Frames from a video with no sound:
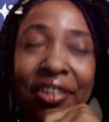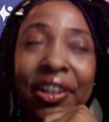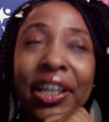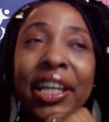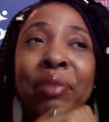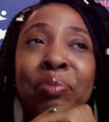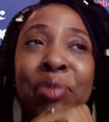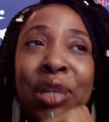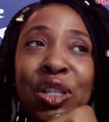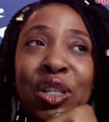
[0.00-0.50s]

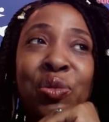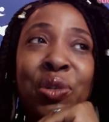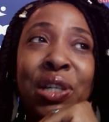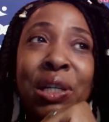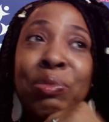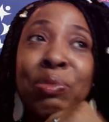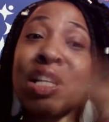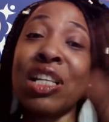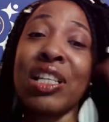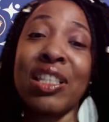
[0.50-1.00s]
in
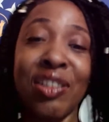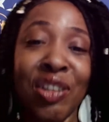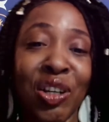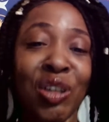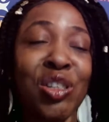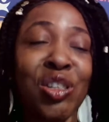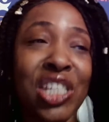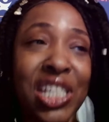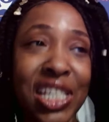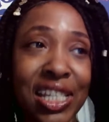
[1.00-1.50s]
between, but
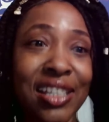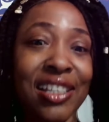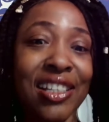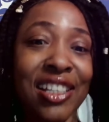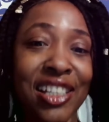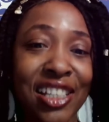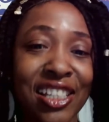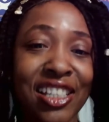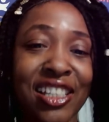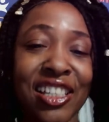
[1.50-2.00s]

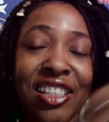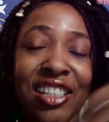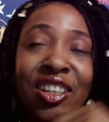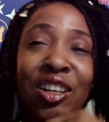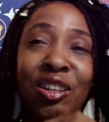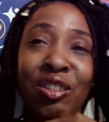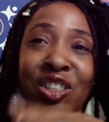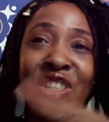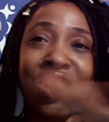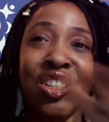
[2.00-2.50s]

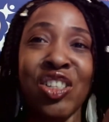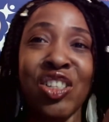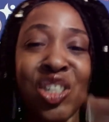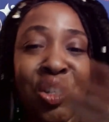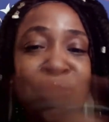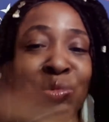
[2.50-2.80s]
she